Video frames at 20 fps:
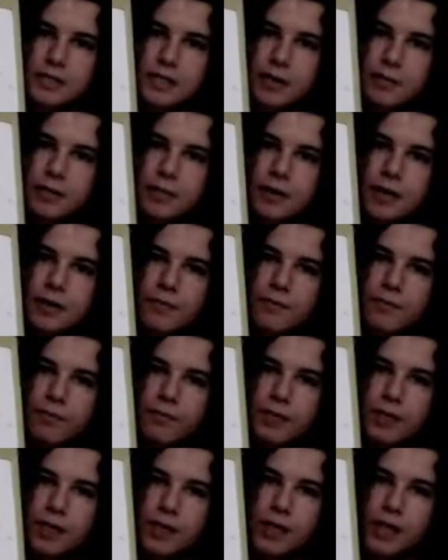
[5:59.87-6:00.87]
dhamma?
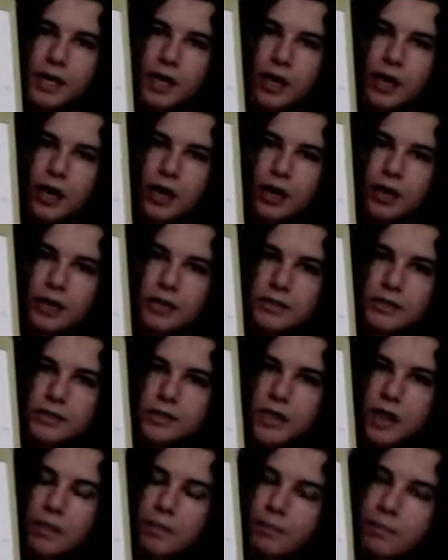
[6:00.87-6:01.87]
Our
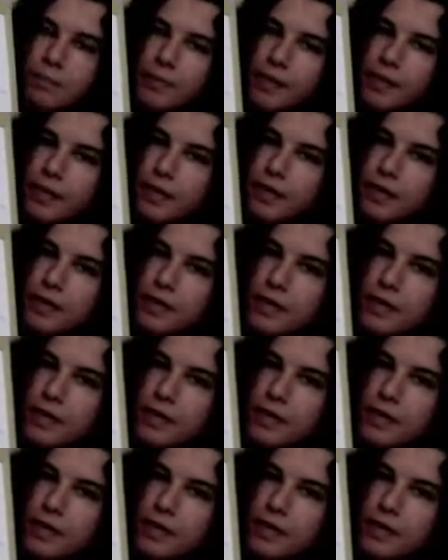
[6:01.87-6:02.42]
dhamma